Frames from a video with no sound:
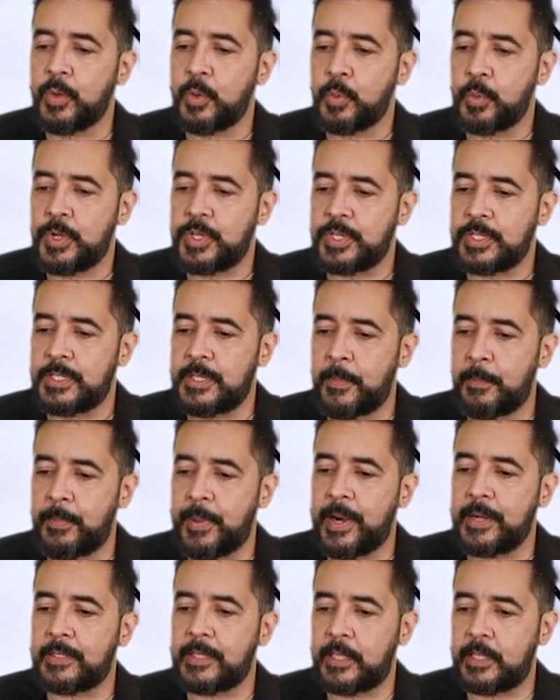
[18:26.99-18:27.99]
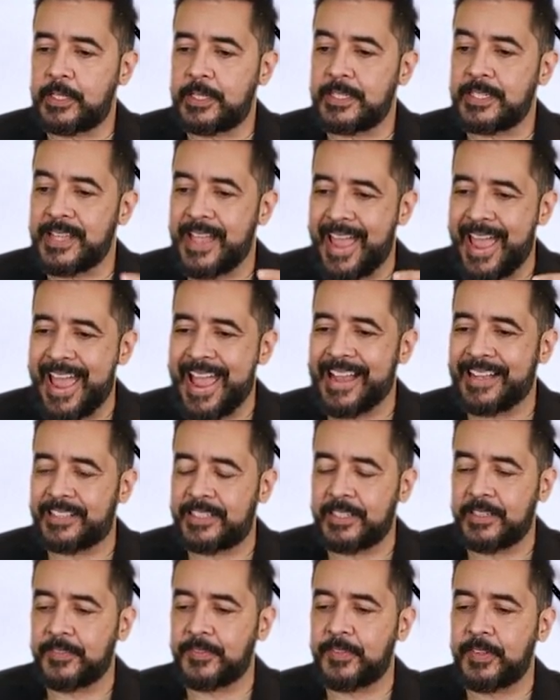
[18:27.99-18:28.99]
which is the part that is
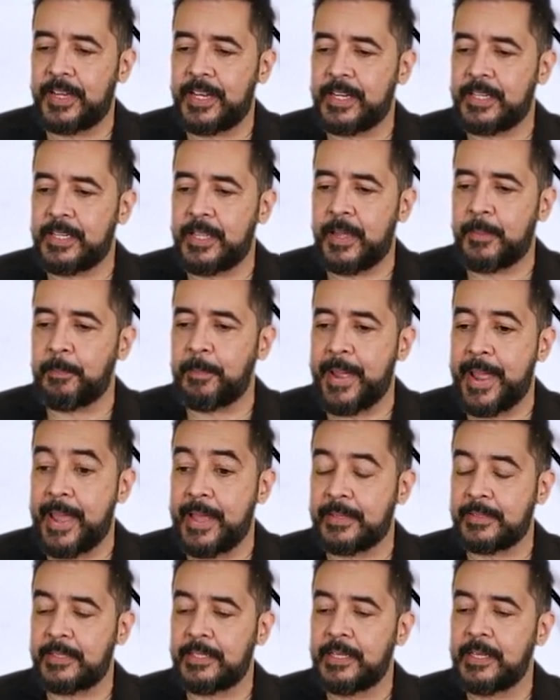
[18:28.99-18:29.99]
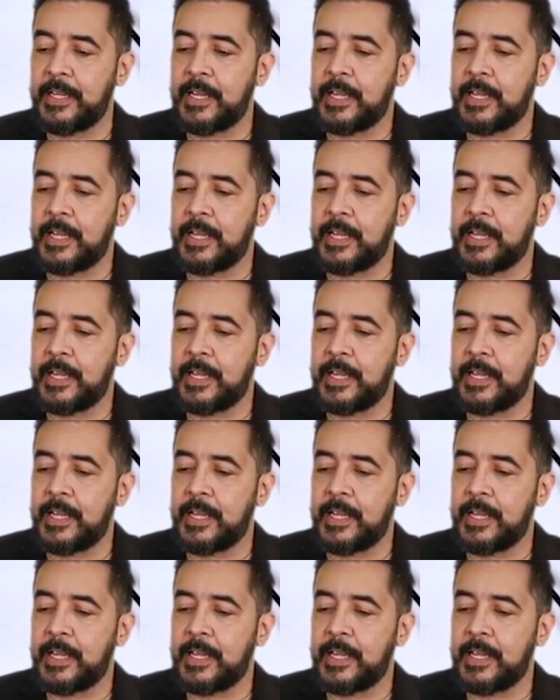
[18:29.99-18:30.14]
active in the band,